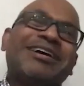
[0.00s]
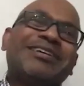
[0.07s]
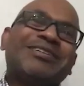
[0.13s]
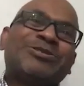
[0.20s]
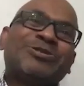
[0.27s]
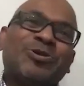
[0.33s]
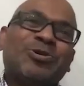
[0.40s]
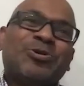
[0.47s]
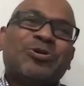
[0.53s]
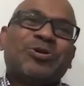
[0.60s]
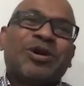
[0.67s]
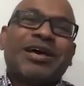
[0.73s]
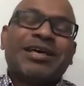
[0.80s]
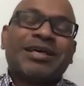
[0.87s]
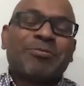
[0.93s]
So
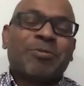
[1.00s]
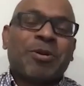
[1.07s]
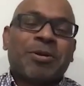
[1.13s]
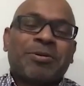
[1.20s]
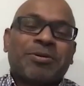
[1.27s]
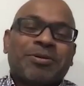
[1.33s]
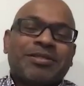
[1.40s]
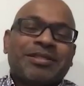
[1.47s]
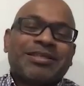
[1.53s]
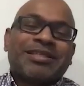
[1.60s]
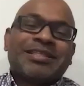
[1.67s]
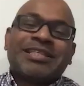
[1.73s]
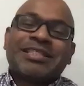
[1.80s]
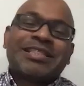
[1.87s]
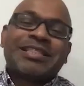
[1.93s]

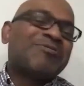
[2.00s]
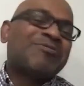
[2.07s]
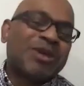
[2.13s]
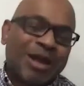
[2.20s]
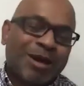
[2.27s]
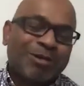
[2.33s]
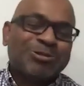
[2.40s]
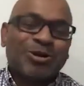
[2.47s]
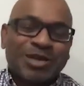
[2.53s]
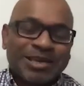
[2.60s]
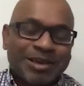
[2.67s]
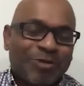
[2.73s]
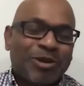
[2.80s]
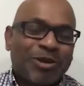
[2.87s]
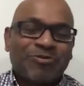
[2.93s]
we are now talking
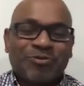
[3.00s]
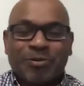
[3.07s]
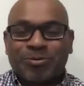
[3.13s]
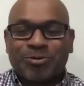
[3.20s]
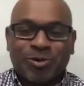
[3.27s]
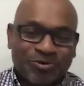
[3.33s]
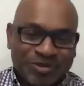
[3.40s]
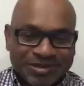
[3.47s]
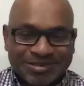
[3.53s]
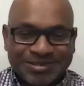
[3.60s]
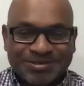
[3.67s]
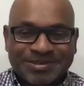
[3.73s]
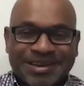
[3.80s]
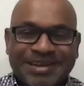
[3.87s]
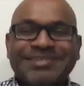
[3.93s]
away from COVID.
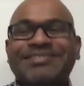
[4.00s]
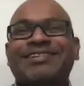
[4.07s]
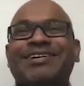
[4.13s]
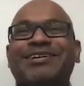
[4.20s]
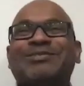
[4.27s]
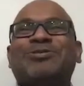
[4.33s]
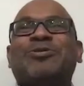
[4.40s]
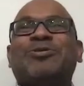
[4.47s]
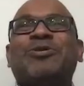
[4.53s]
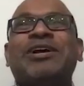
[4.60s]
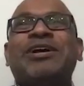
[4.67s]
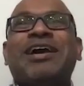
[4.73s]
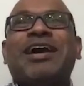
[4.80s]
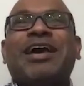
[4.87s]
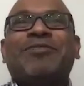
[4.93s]
Okay? So
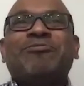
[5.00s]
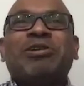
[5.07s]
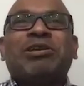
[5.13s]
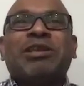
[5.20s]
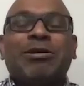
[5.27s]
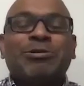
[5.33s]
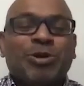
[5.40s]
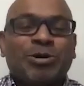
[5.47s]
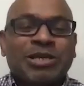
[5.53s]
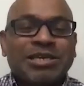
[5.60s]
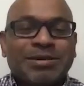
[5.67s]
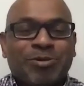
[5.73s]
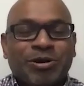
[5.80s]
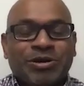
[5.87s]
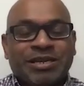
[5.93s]
we are now talking
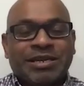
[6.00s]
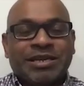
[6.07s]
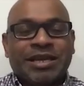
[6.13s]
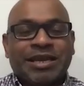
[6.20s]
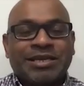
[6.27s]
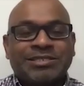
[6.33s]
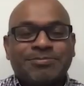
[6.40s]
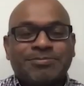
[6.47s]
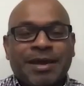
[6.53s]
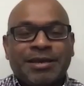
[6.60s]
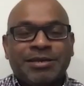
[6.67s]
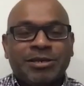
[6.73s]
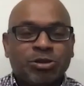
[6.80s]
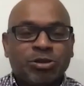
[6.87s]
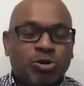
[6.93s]
about in
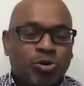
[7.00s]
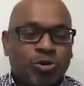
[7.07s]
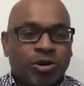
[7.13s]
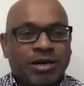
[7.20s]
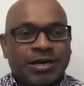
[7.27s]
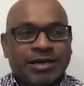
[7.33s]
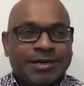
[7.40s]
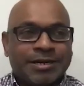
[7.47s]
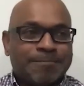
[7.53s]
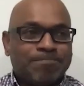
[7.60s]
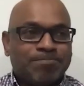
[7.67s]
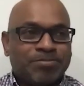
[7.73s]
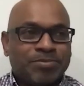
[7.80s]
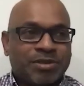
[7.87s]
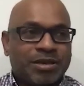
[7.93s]
expanding our
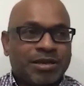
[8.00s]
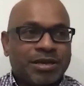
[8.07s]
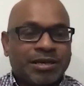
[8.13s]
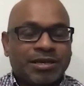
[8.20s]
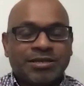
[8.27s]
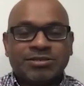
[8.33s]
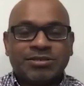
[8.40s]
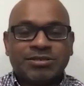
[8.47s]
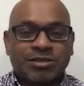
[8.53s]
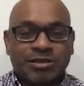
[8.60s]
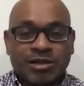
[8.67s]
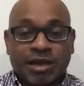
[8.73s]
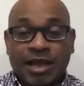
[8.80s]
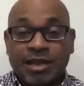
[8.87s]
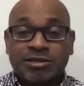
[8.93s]

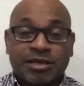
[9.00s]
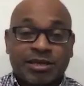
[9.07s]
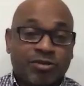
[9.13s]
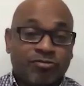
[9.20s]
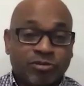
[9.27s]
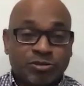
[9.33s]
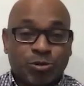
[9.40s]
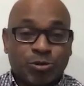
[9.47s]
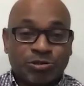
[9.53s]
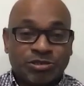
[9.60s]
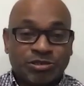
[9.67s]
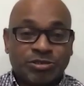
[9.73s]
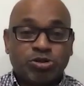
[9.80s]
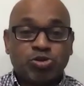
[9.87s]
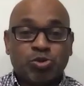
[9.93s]
healthcare
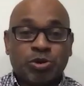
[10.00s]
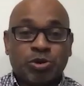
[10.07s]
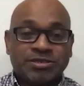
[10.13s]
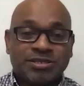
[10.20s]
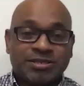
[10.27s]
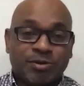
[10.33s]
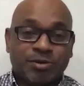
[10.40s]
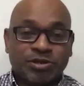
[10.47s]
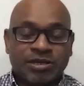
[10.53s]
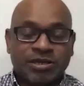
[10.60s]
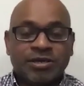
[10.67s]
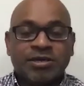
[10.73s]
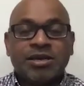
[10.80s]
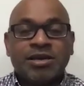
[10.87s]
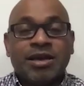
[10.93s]
resources towards the community.
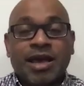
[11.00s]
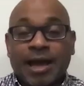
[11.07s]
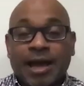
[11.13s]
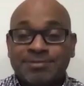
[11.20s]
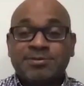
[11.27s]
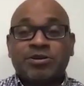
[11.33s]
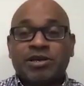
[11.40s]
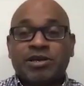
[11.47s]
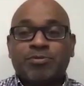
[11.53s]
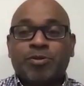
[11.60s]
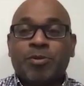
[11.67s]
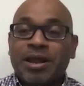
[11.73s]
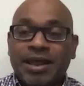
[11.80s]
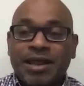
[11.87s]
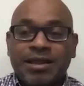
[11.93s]
Absolutely,
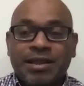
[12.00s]
mobile